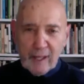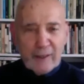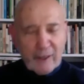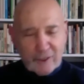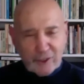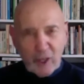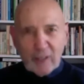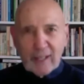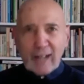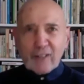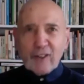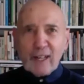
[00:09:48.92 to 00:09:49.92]
There are certain
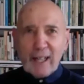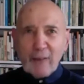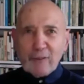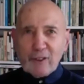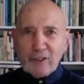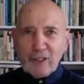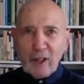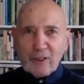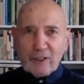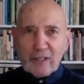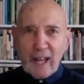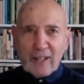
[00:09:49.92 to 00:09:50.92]
actors I'd love to see on
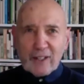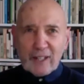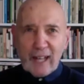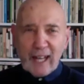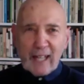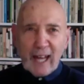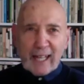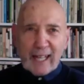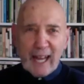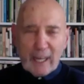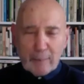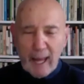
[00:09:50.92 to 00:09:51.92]
stage again, like
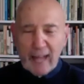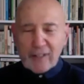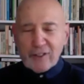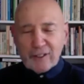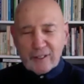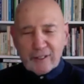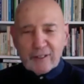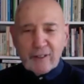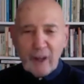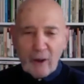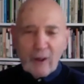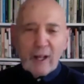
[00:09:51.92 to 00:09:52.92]
Cate Blanchett,
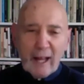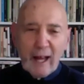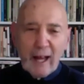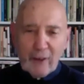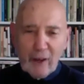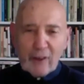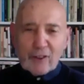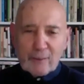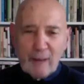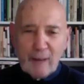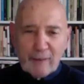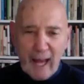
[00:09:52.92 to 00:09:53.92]
and there's
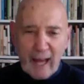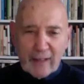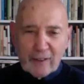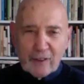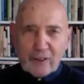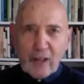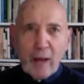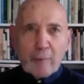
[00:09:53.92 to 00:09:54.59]
some lovely actors,